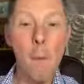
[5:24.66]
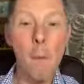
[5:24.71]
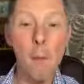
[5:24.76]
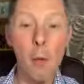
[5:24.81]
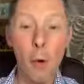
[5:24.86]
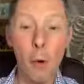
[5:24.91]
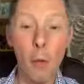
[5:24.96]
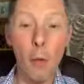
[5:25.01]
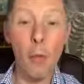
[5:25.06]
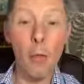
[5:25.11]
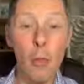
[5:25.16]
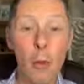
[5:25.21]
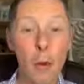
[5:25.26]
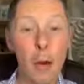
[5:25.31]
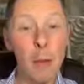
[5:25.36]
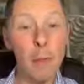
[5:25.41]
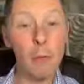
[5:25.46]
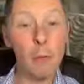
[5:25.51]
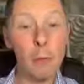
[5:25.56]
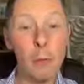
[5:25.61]
But they're
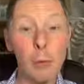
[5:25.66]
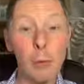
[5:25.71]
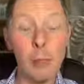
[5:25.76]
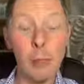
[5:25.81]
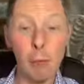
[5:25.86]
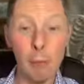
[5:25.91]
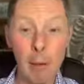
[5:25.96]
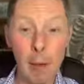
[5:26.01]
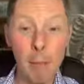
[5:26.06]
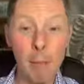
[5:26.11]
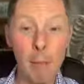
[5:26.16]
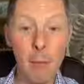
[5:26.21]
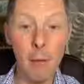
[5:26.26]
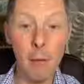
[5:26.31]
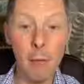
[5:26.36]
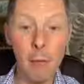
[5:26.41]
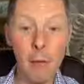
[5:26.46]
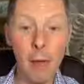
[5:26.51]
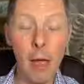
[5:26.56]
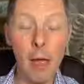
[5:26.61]
absolutely
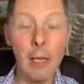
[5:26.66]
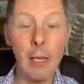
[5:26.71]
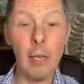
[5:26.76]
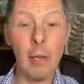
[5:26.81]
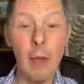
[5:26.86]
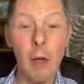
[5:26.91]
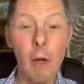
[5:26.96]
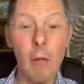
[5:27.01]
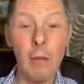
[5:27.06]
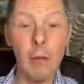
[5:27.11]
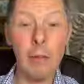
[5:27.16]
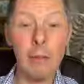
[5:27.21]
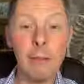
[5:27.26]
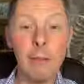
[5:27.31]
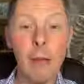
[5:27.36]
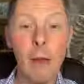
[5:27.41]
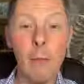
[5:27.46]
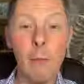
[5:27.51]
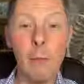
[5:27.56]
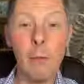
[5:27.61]
rampant, and a lot of it is
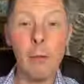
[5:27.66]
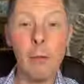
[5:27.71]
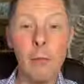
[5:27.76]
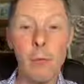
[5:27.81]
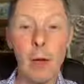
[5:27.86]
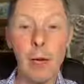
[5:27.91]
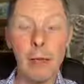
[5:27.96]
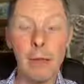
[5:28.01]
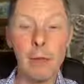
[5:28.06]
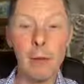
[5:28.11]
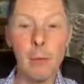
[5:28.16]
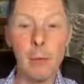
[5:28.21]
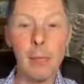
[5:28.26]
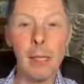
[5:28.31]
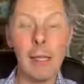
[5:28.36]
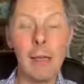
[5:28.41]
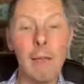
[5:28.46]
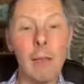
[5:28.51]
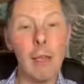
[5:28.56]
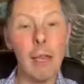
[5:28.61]
down to the fact that we
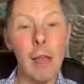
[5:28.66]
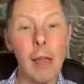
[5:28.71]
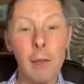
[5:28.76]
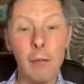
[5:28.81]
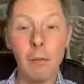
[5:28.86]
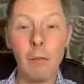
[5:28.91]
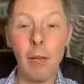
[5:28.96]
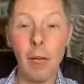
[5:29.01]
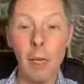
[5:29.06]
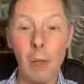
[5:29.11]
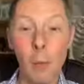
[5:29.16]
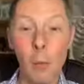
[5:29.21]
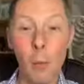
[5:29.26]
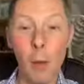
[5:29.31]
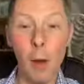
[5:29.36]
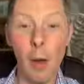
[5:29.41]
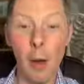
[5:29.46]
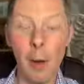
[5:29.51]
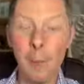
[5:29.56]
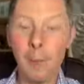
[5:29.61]
live a lifestyle
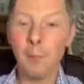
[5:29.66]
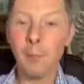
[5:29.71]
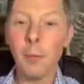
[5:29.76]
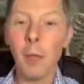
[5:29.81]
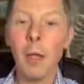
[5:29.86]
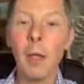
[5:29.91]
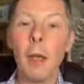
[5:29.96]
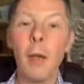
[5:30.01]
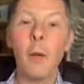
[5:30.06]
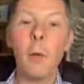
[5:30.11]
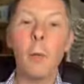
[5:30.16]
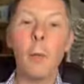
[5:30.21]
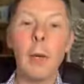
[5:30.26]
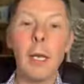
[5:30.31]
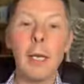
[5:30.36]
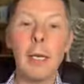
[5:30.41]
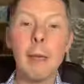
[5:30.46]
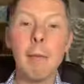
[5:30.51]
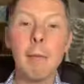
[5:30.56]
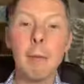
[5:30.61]
where
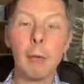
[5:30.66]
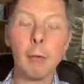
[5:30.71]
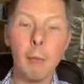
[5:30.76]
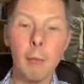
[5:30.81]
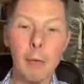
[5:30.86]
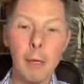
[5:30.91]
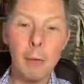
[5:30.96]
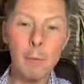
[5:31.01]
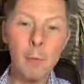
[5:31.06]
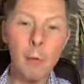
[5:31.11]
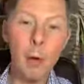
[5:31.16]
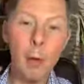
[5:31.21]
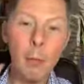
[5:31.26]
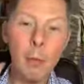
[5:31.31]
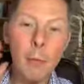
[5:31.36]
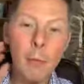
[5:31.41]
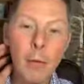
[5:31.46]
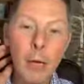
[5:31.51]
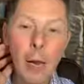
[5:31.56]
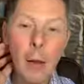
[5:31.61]
we build up these
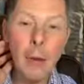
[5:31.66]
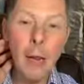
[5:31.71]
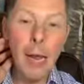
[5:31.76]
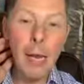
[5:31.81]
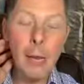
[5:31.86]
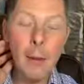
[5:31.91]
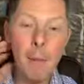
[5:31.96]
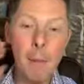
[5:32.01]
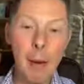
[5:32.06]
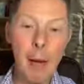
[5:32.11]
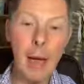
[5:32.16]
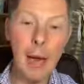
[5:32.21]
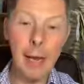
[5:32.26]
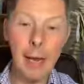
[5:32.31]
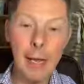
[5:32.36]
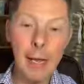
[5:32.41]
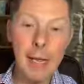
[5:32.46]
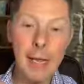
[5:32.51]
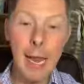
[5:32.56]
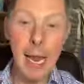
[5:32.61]
problems in our neck and
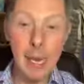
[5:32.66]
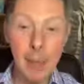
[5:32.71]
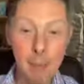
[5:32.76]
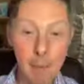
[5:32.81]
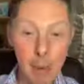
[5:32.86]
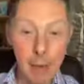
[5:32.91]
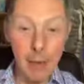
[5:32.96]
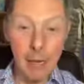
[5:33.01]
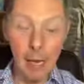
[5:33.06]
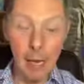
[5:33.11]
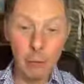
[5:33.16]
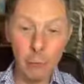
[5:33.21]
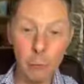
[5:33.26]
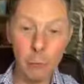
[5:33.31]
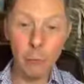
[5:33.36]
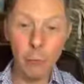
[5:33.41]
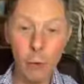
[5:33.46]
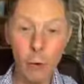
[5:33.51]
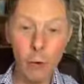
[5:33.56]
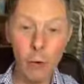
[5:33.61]
back gets
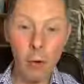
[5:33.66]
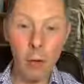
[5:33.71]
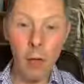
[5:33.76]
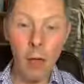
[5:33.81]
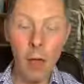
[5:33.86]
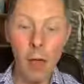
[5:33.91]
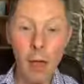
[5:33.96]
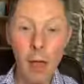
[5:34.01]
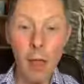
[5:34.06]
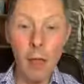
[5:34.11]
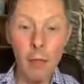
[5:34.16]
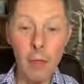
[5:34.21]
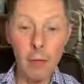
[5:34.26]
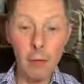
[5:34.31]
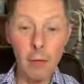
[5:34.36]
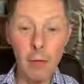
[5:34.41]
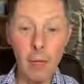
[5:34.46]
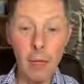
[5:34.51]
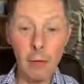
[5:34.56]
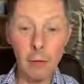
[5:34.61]
stuck,
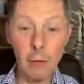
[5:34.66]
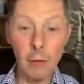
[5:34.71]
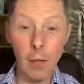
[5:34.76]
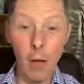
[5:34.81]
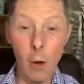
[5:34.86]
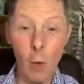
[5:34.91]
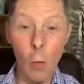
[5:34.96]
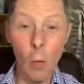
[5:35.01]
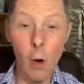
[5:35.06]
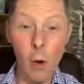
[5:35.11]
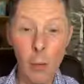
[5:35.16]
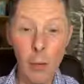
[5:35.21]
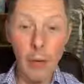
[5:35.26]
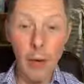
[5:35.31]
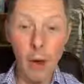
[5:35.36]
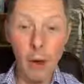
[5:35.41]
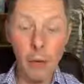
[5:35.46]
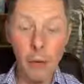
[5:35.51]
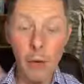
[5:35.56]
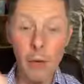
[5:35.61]
that things start wearing
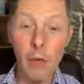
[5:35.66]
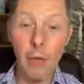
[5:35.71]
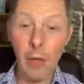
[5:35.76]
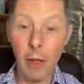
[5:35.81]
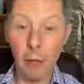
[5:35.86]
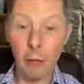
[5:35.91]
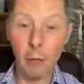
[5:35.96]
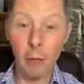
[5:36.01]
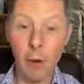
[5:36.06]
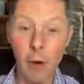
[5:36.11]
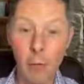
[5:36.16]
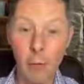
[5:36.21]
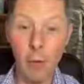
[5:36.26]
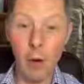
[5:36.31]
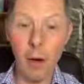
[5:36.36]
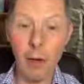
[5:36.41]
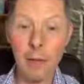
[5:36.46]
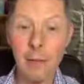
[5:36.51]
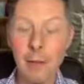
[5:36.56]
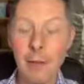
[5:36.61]
out, that's your
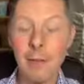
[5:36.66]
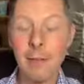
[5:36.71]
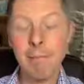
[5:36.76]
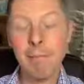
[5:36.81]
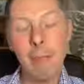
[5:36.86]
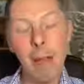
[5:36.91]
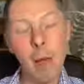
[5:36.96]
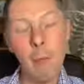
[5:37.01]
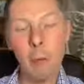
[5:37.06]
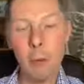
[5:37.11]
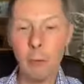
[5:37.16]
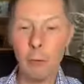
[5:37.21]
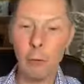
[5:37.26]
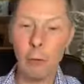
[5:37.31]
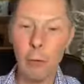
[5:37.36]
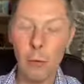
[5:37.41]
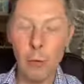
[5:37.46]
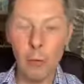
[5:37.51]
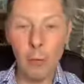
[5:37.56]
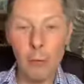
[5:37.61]
arthritis, and we just
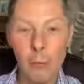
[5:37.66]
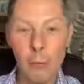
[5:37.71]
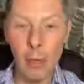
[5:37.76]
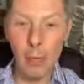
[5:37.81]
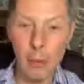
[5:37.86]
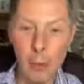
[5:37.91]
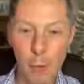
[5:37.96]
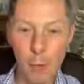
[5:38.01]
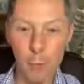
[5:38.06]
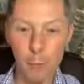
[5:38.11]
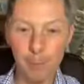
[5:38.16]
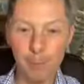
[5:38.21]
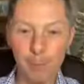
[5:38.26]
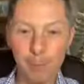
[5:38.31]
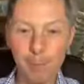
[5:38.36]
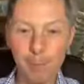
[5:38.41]
don't use it enough.